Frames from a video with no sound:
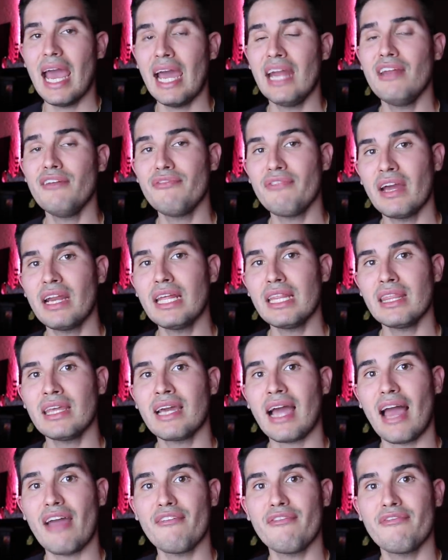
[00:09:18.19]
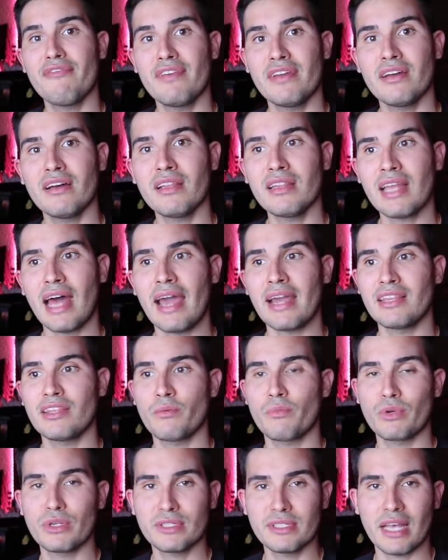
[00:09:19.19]
And if anything, I feel like
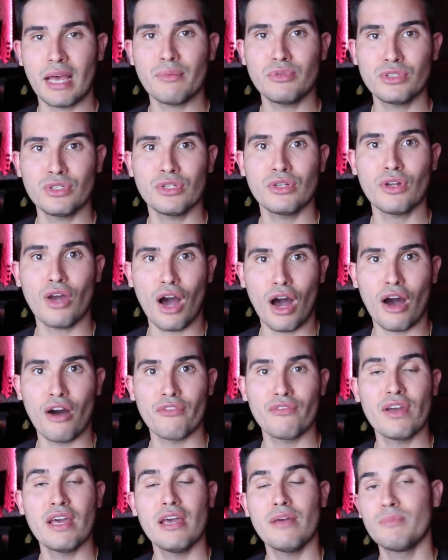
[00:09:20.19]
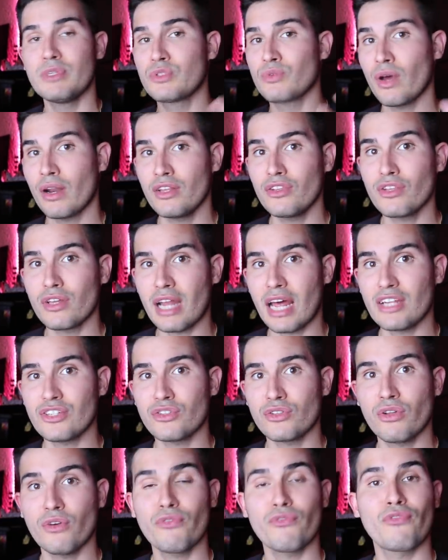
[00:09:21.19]
the perception of Miss Grand
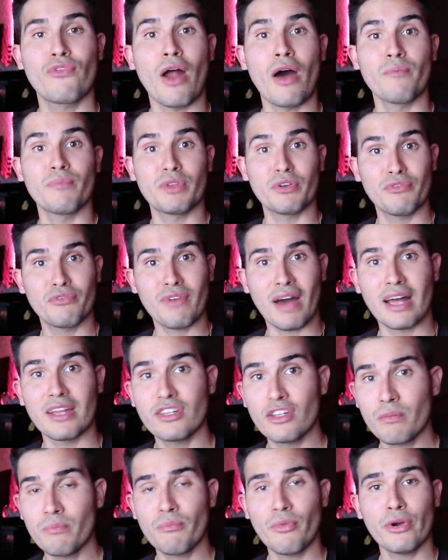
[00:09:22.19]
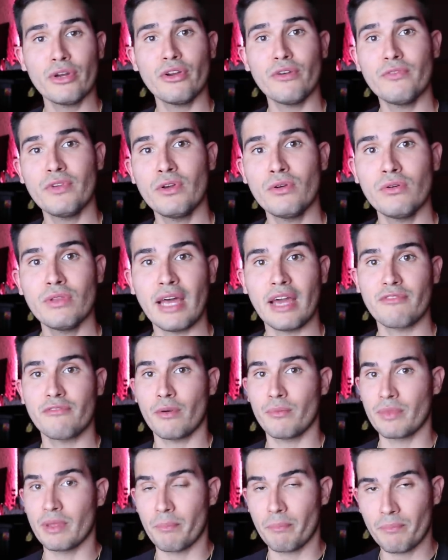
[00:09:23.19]
International from the fandom point of view, like
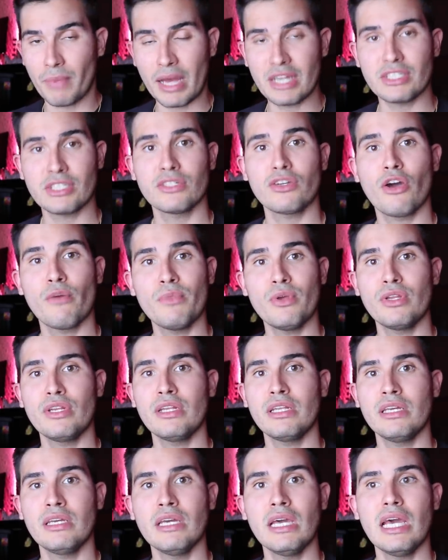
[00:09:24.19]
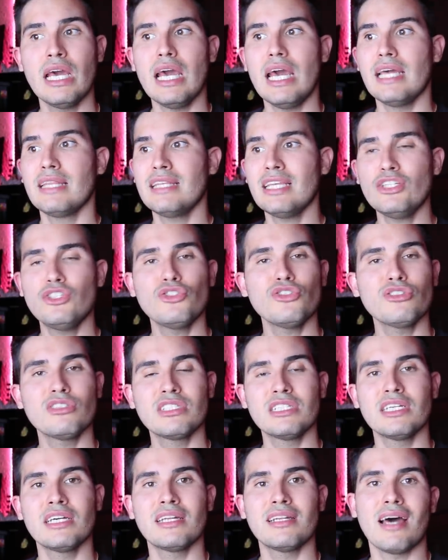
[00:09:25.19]
from the pageant community, they just
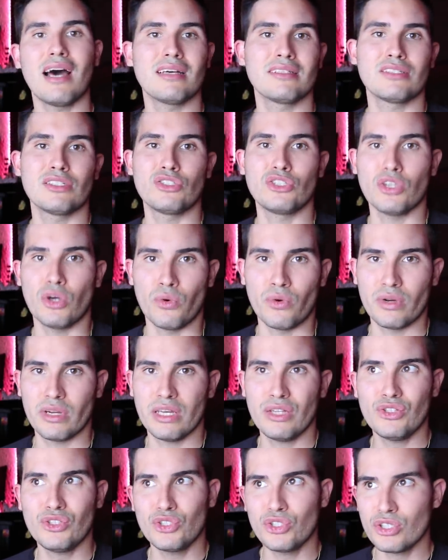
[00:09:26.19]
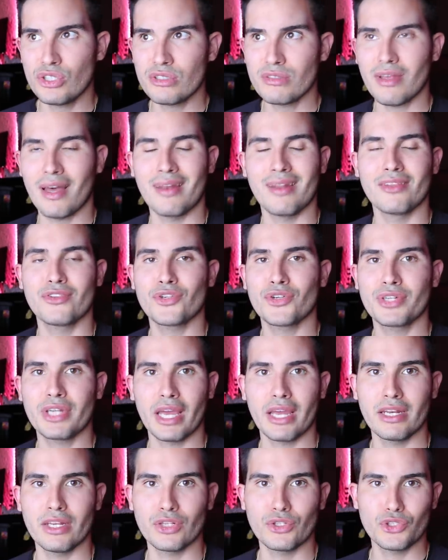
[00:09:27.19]
see it as a joke. It's just an
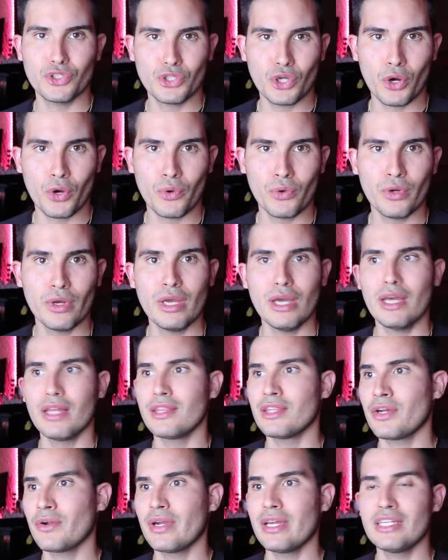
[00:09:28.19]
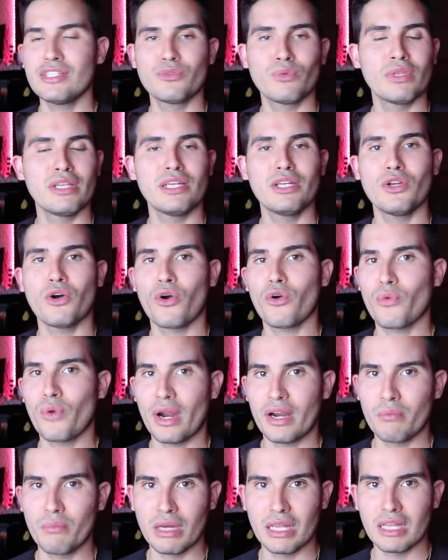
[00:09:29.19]
entertaining show. There is really no
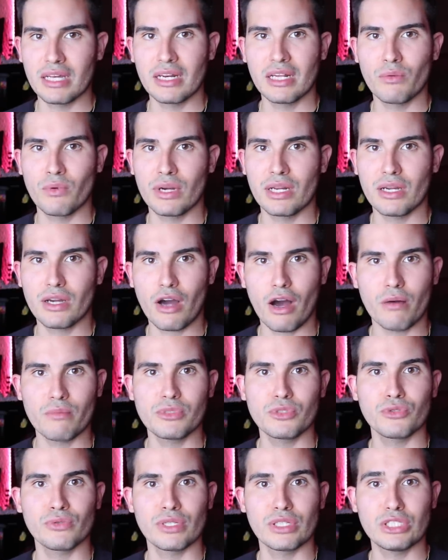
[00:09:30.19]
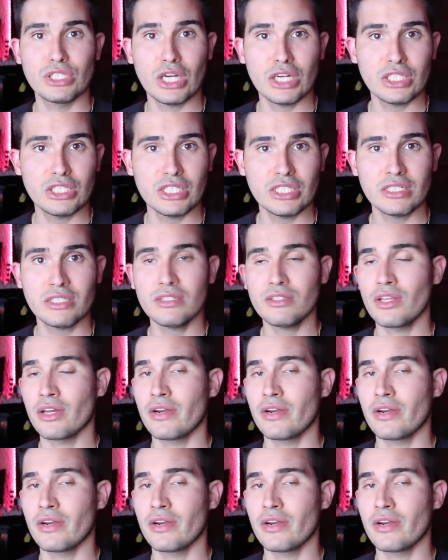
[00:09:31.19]
credibility when it comes to the judging.